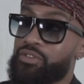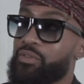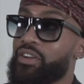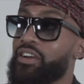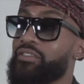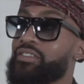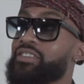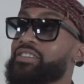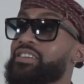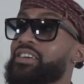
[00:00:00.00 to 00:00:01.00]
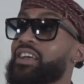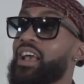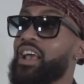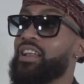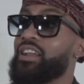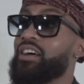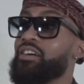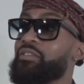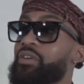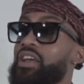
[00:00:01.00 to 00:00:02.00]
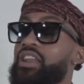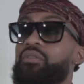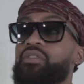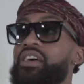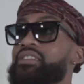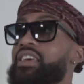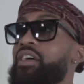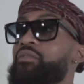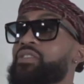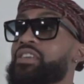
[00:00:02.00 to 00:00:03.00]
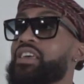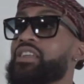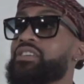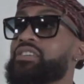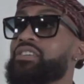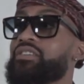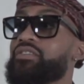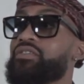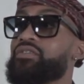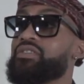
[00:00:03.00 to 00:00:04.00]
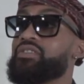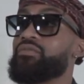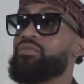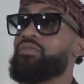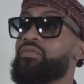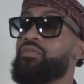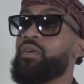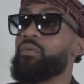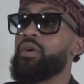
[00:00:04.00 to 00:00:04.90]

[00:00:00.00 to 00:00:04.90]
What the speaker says: or whatever, and then realized that really didn't fit